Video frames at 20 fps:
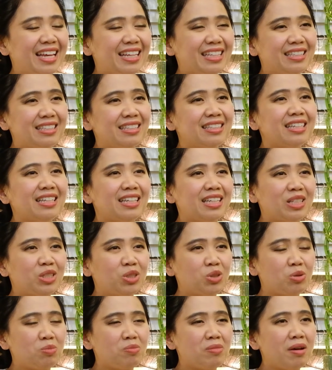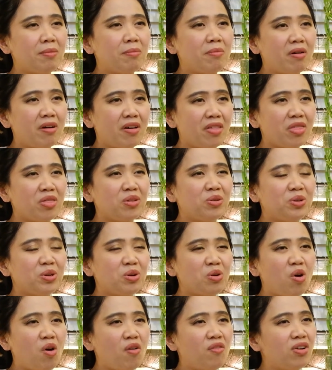And it took me a month to
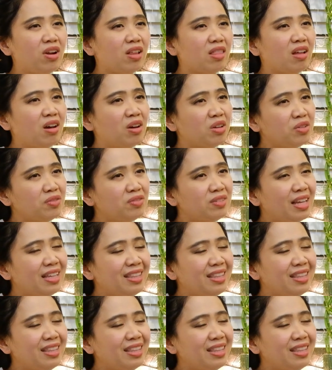recover, a lot of